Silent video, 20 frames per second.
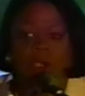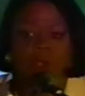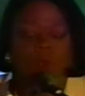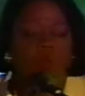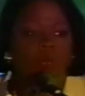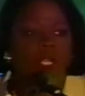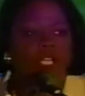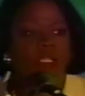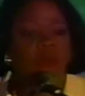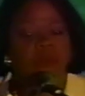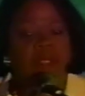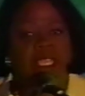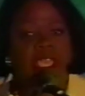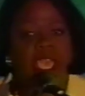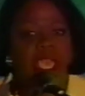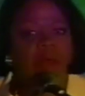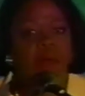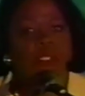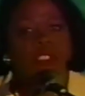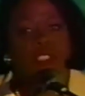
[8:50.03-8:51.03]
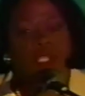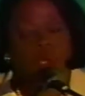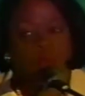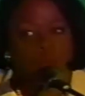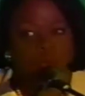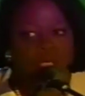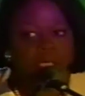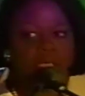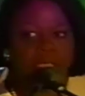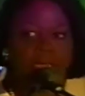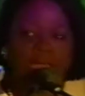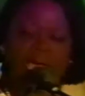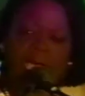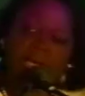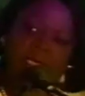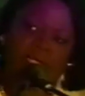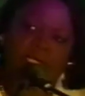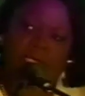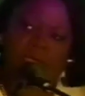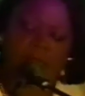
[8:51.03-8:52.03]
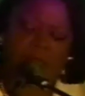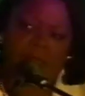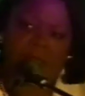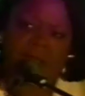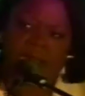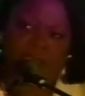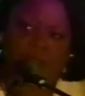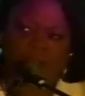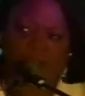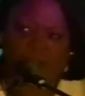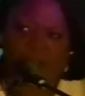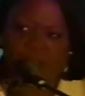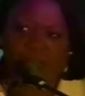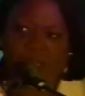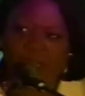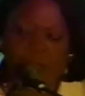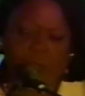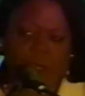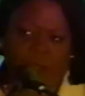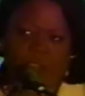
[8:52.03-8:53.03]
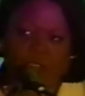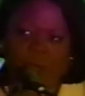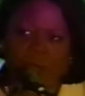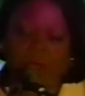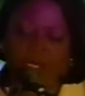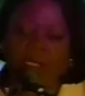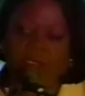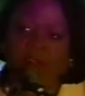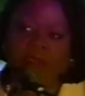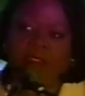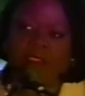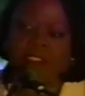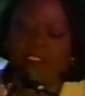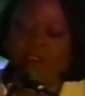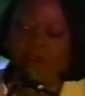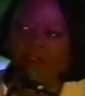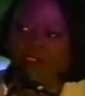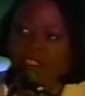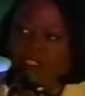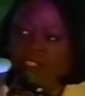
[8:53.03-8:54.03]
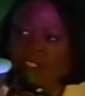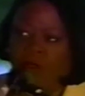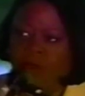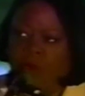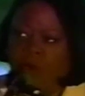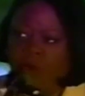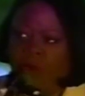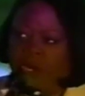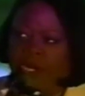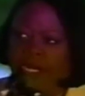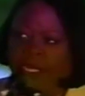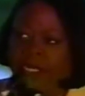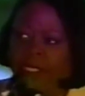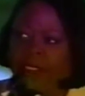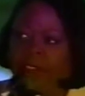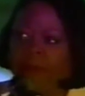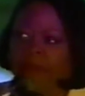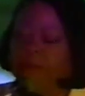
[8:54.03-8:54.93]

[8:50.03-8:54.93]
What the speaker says: will be able to realize my dream on the pulse of this morning.